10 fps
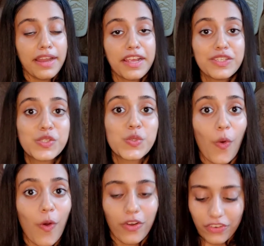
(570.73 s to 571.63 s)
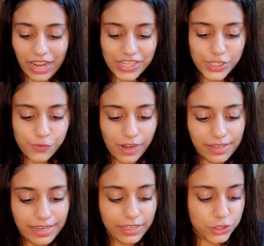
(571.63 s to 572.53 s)
Like a chalk. I just
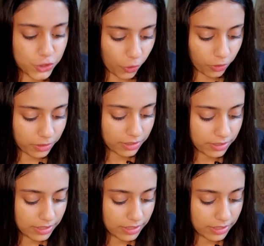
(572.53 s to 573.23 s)
felt like a chalk.